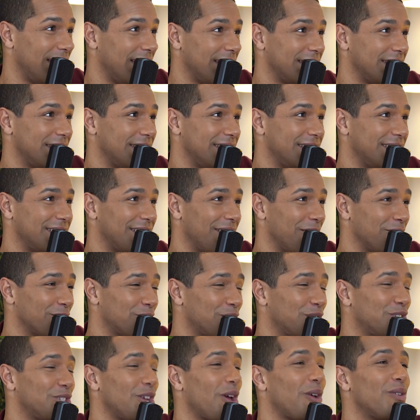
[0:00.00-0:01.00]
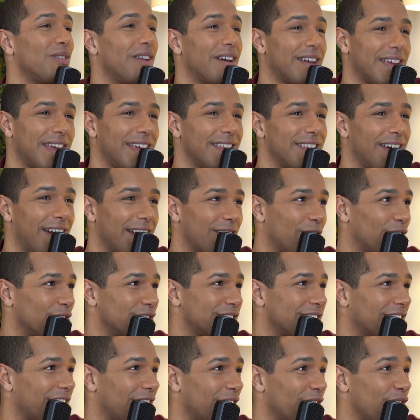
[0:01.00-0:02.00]
and I was so lucky that I
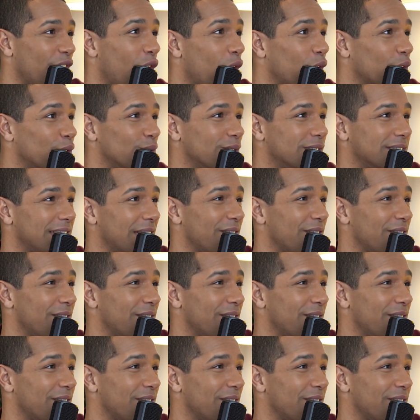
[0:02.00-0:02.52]
got to kind of host